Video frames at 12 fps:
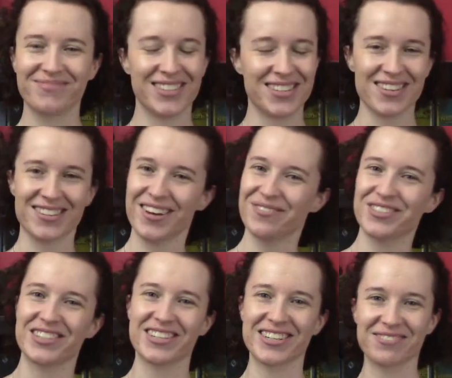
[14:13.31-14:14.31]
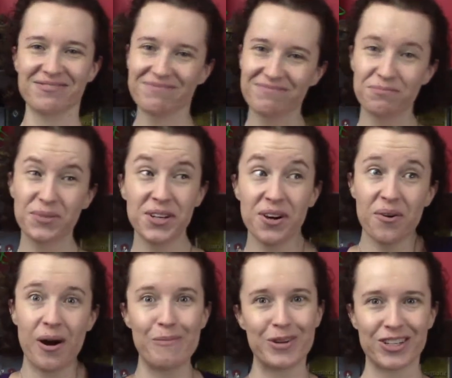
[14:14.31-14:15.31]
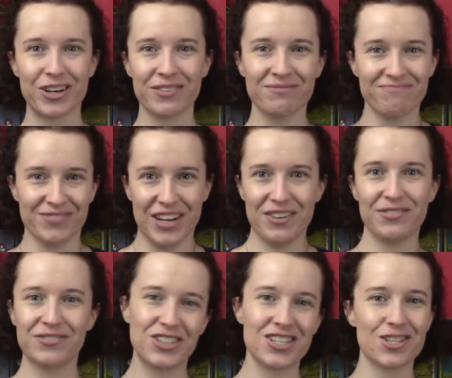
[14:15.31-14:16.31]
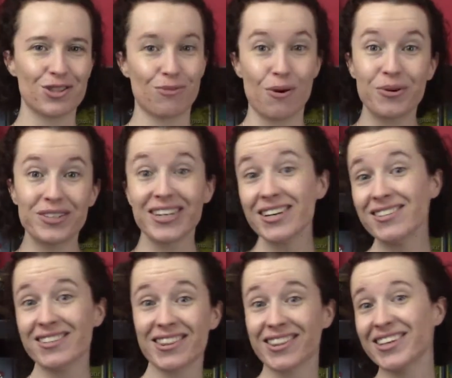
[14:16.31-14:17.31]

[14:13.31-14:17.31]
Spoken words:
This has everything. We know how much I love just throwing dice at